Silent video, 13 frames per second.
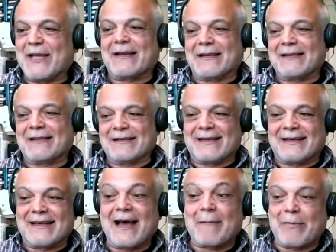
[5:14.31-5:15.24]
I mean,
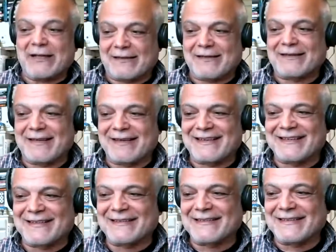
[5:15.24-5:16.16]
but
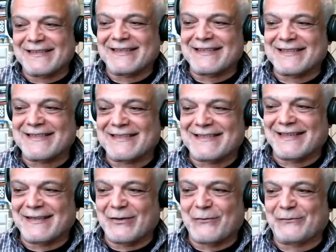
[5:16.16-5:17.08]
it's
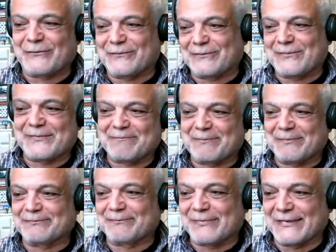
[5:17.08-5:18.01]
kind of,
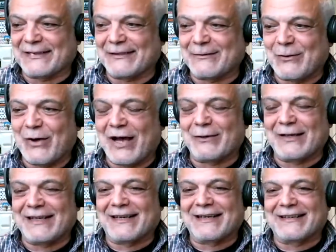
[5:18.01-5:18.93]
I don't know how
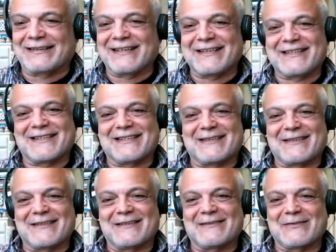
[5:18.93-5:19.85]
legal it is
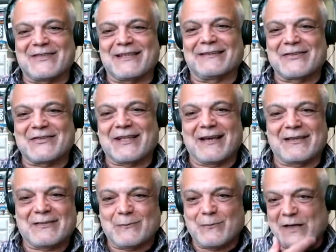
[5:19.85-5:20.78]
in certain
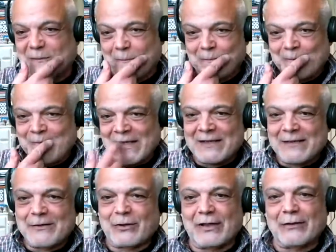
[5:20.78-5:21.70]
states, but
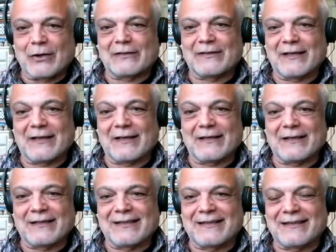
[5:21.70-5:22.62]
you cannot
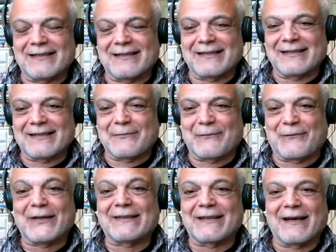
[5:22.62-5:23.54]

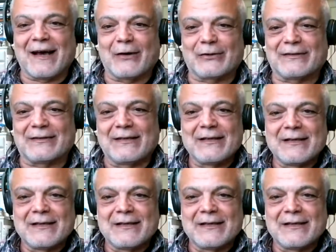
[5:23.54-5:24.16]
filter out